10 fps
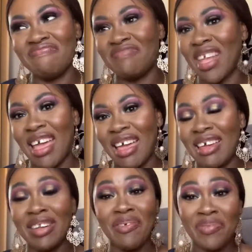
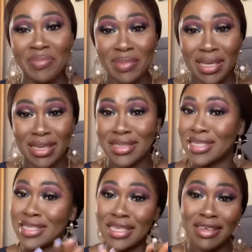nah, not
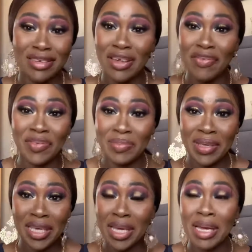for
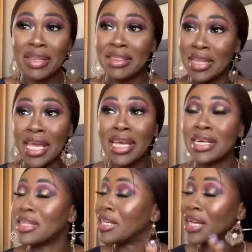me. I
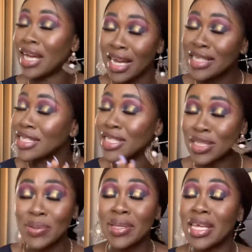think the guys that
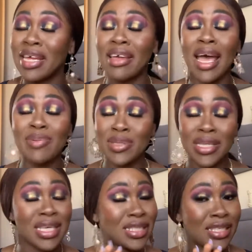do it, they're
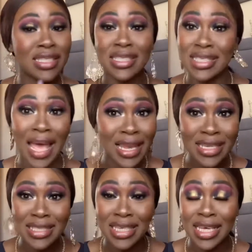absolutely
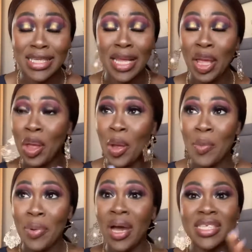talented.
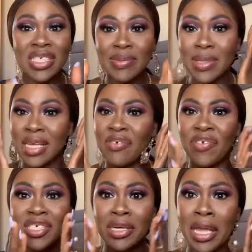Well, I just feel like the
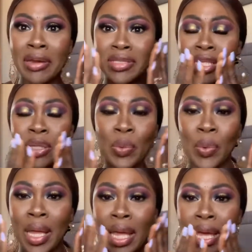facial hair is in the
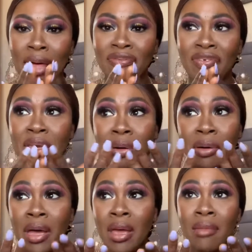way. I feel
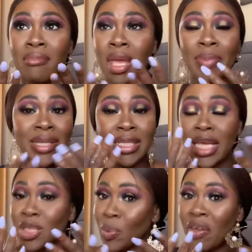maybe it
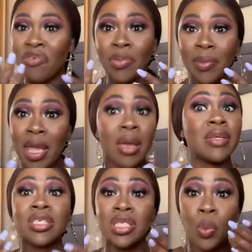takes away from the makeup.
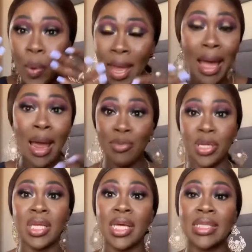It's just the way I'm
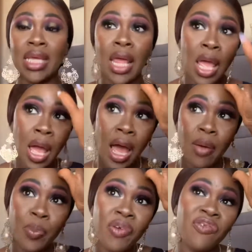looking at it. I
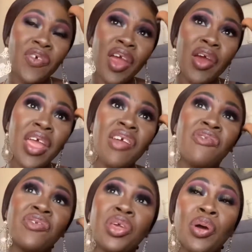prefer if,
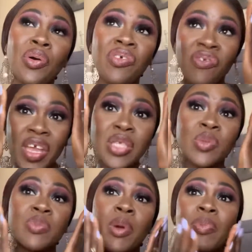you know, the face
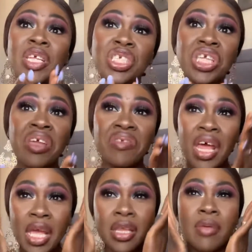was properly shaved,
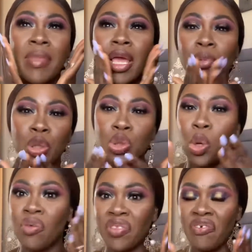like the makeup goes
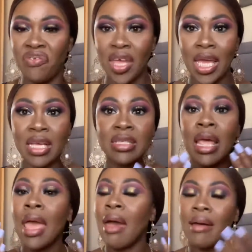all over the face
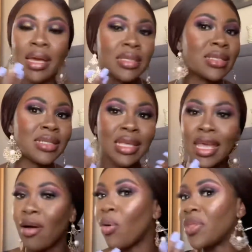and I can see
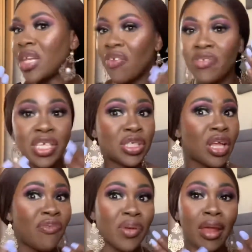all the definition
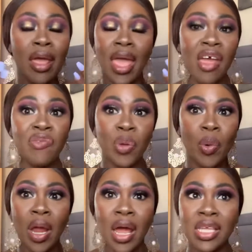
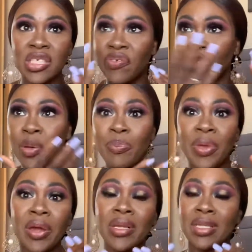everywhere. I just feel the
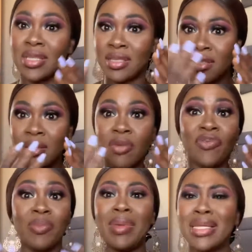beard is, you know,
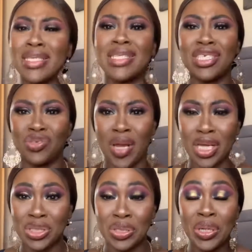for me, it's a
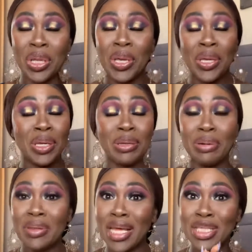distraction. You
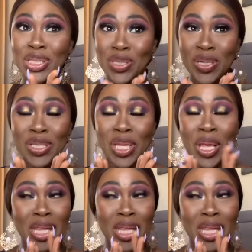know, that's just